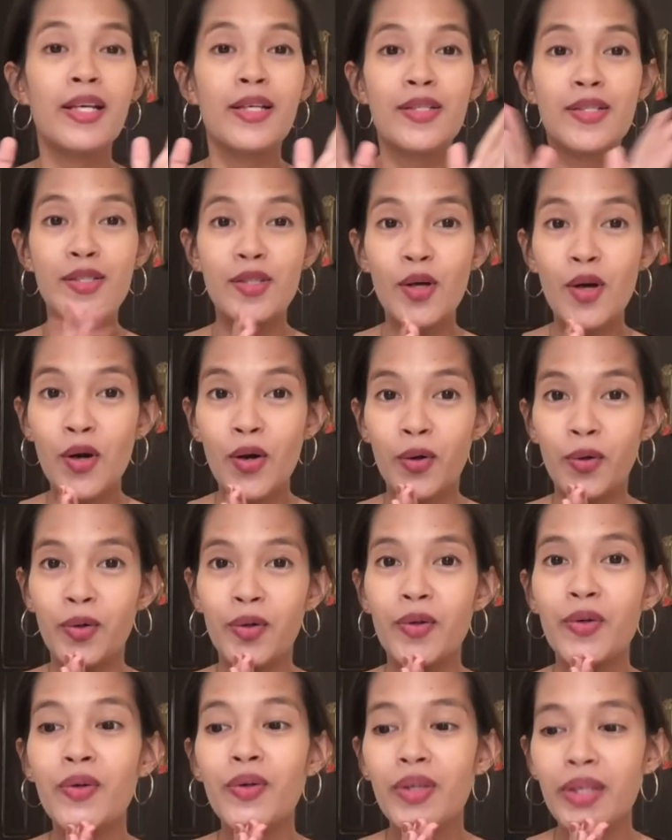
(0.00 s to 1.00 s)

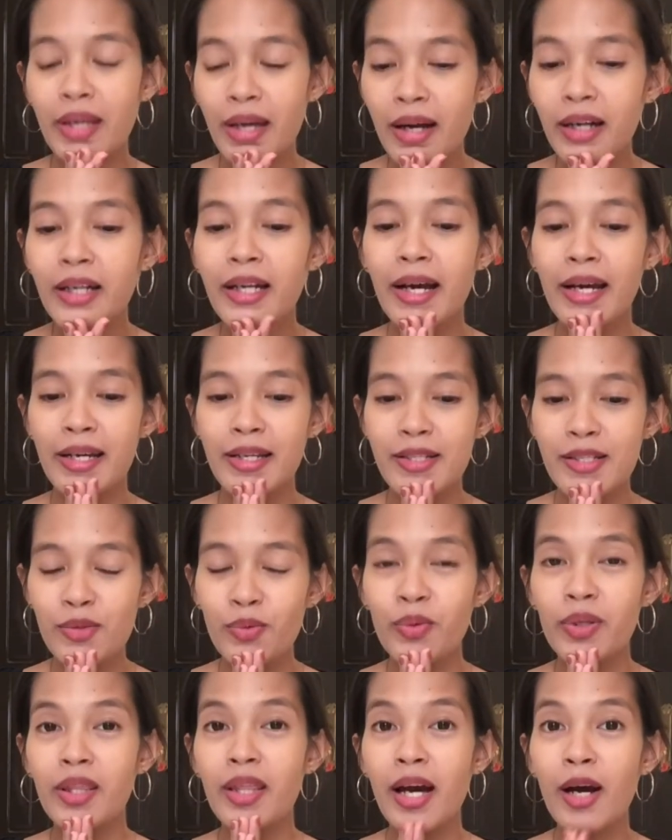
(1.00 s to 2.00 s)
So, yeah
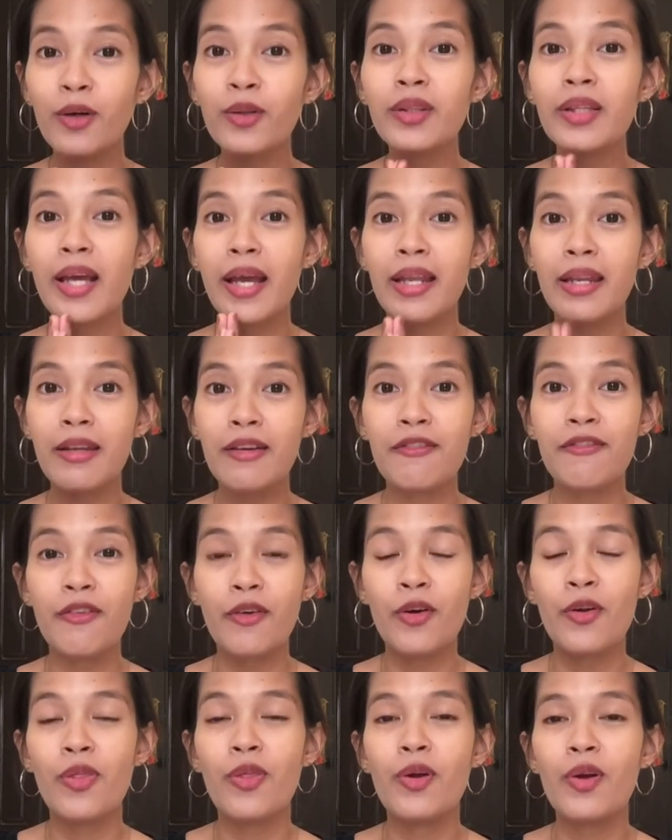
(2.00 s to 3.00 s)
guys, without any
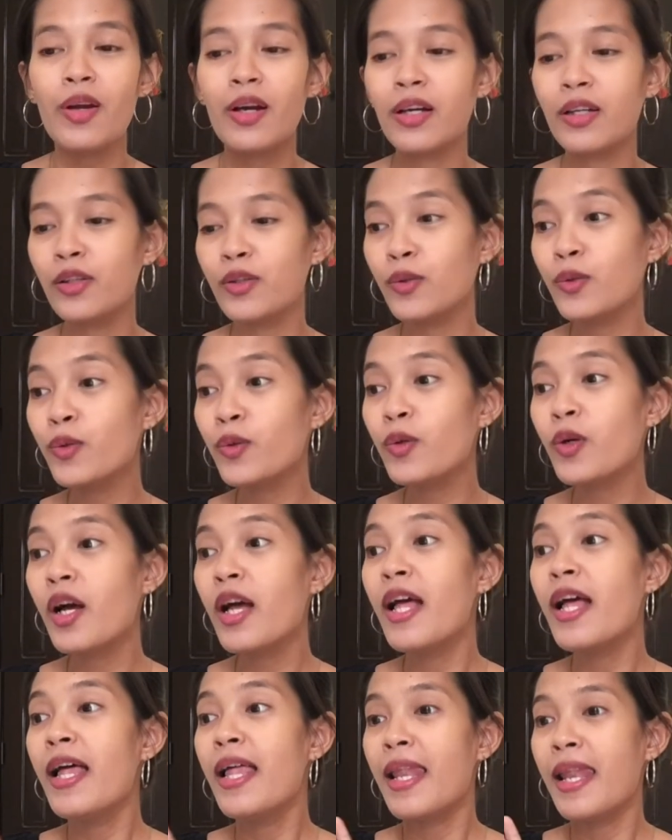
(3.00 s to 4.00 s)
further ado,
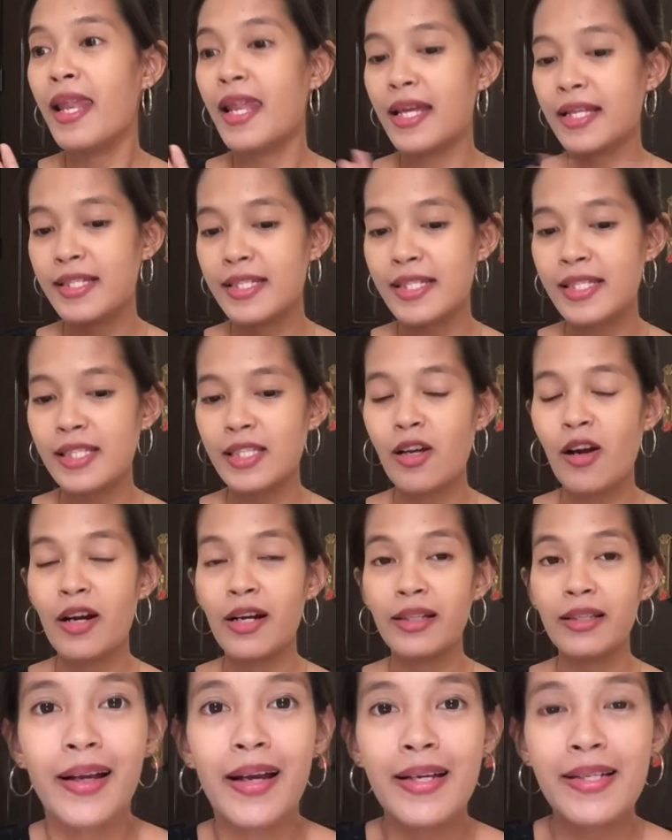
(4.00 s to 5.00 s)
let's
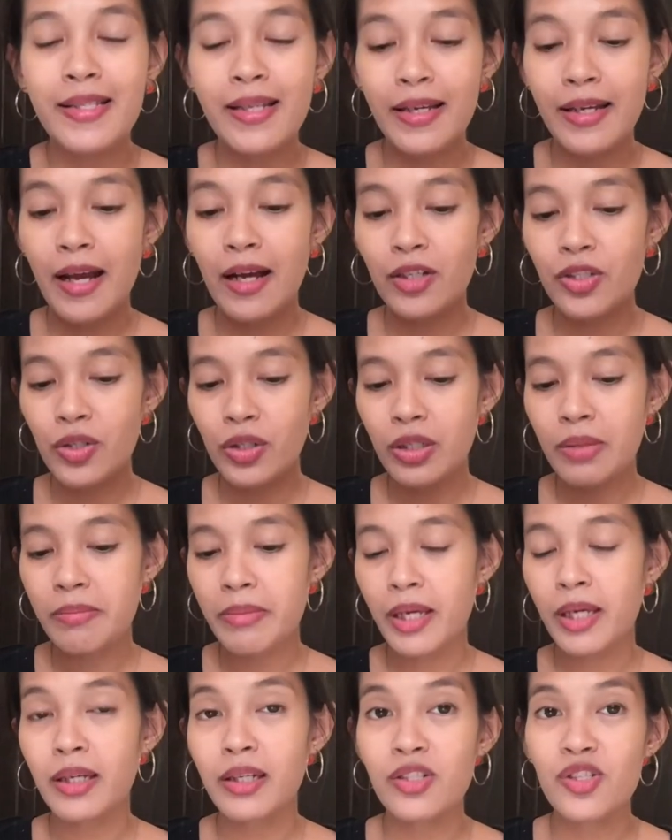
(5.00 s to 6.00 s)
start. Guys, I actually
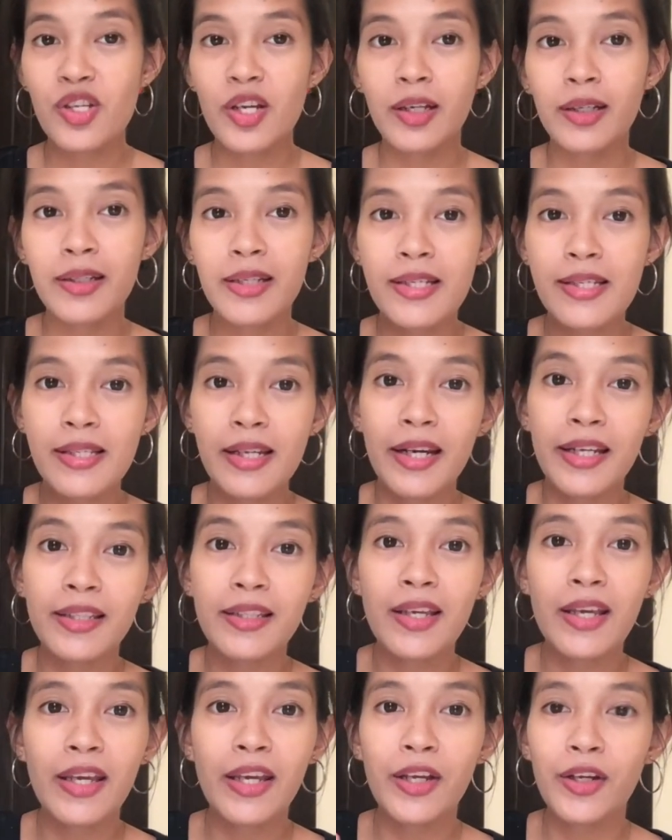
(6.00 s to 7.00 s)
make a checklist right
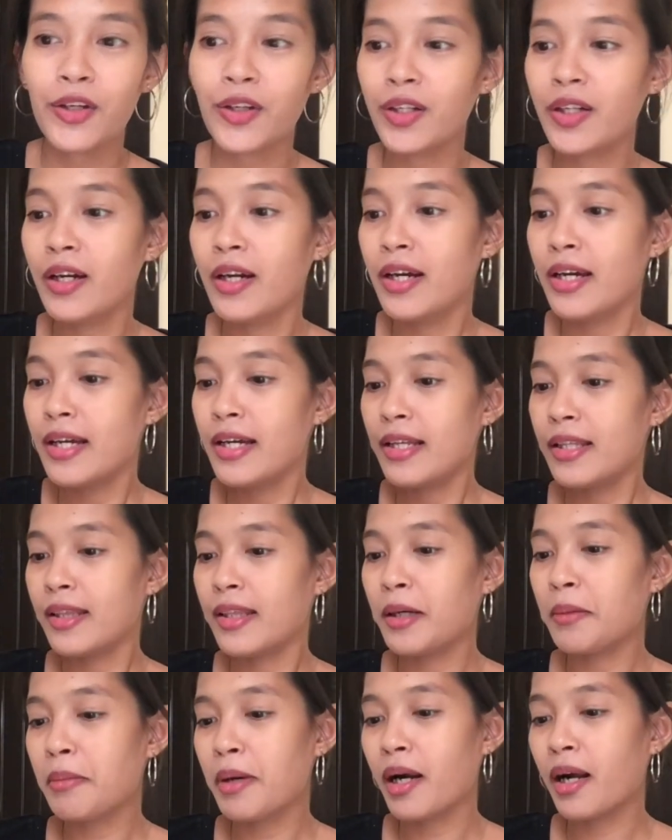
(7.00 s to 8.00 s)
here
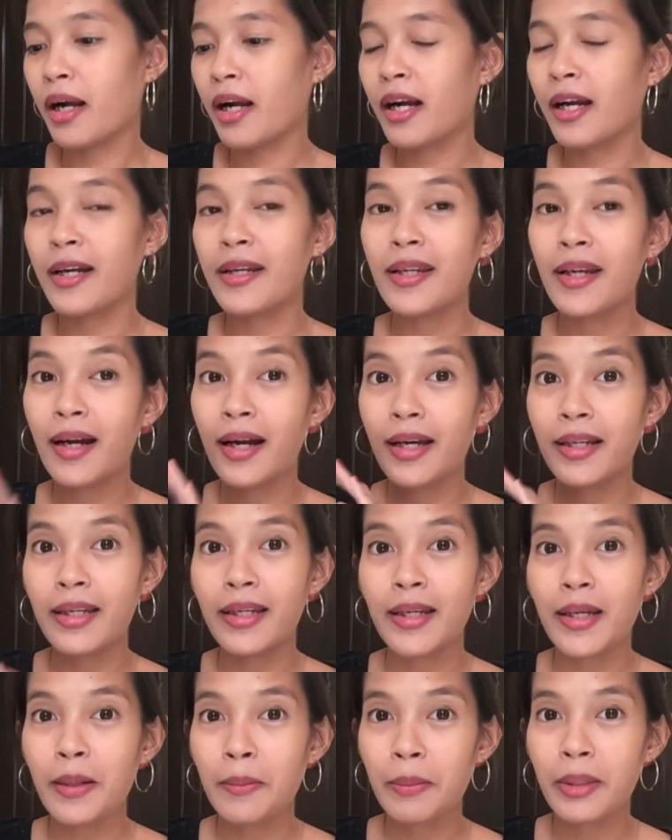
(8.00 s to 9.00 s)
ng mga
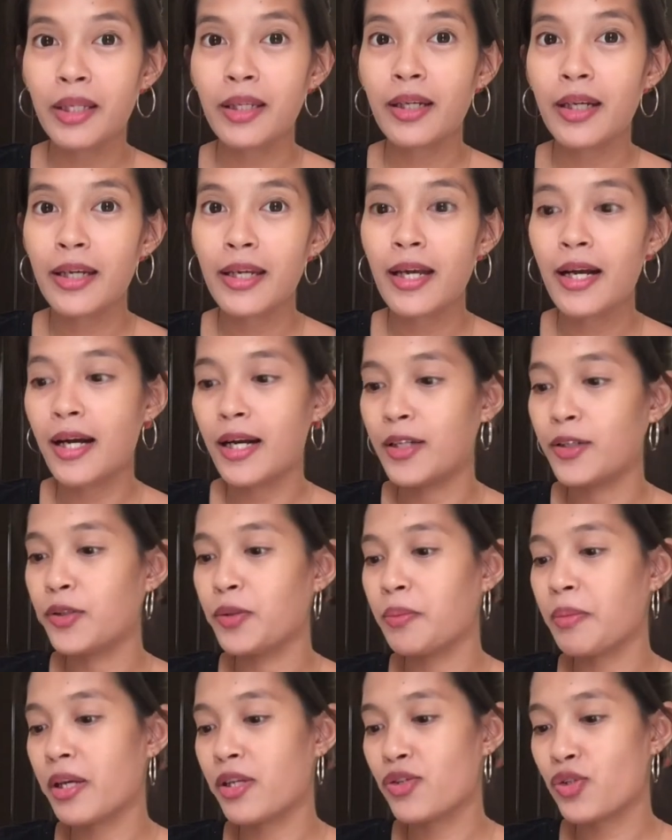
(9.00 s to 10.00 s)
kakailanganin namin, kaya
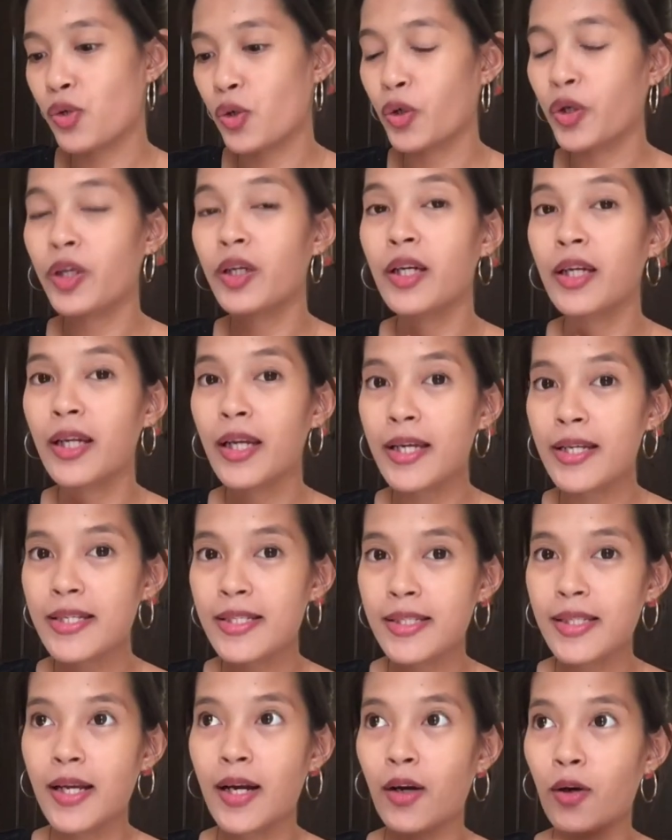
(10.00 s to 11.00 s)
ano, medyo
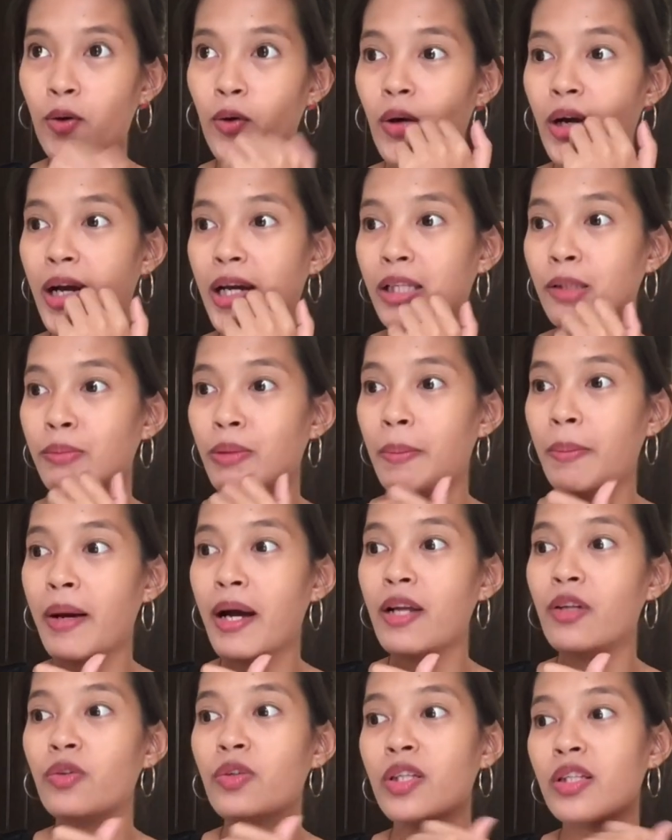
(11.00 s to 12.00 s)
organized ako kahit
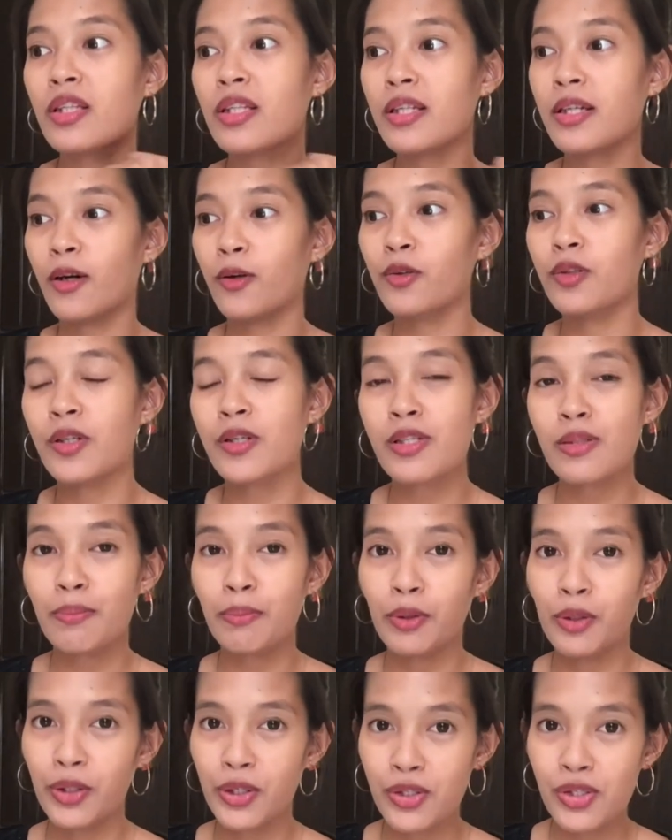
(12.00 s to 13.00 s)
papaano, hindi ako
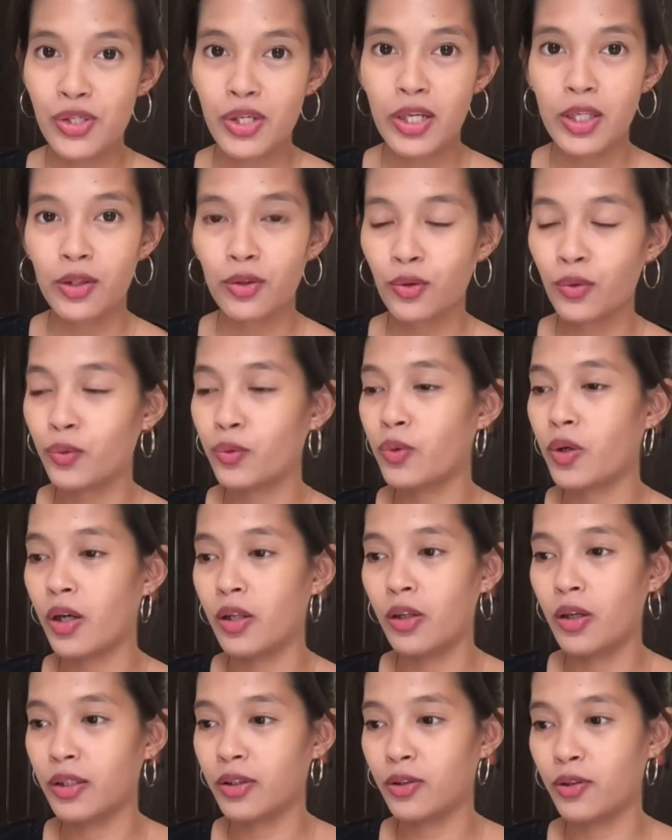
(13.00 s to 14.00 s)
nag-splurge into a
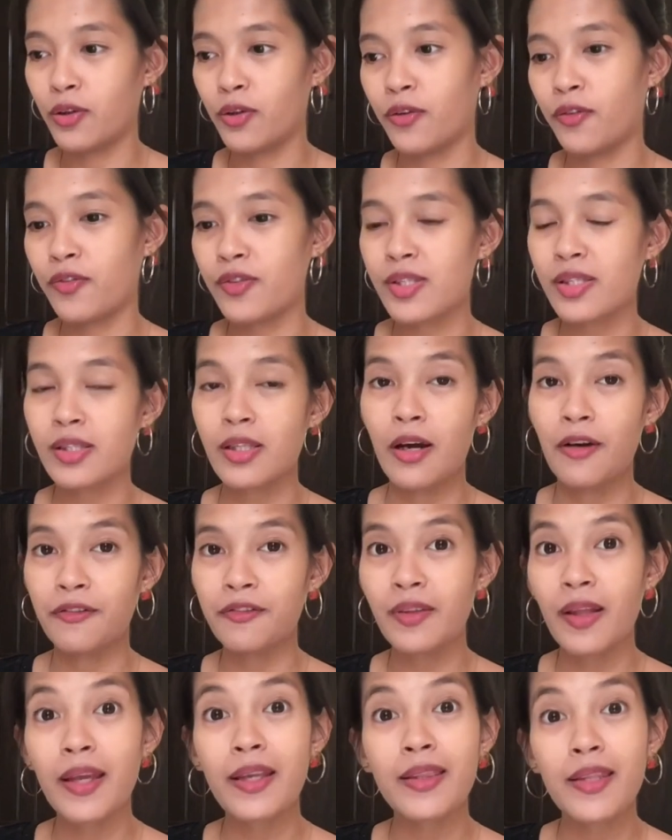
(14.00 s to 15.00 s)
lot of stuff
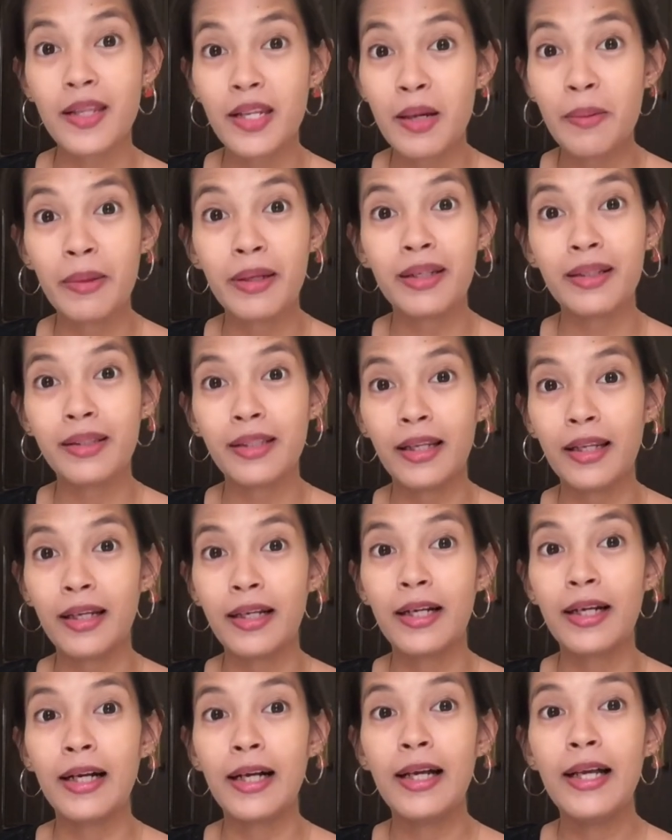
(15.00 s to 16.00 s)
na hindi naman
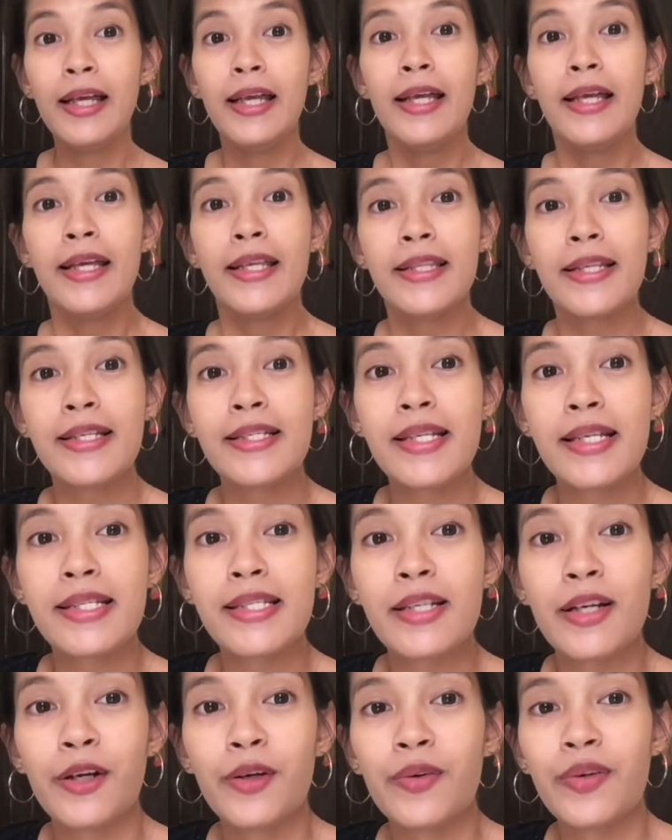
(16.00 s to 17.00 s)
talaga
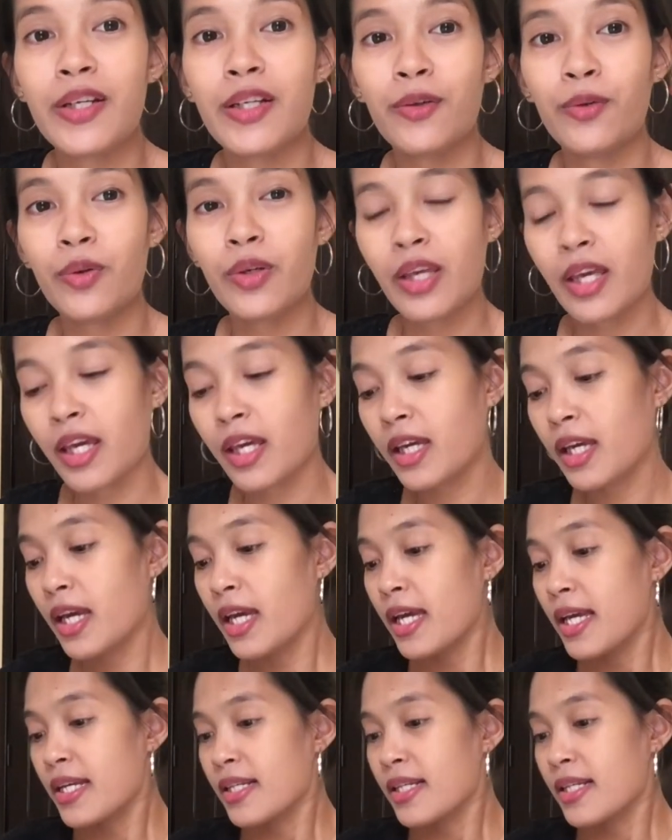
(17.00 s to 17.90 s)
necessary, okay?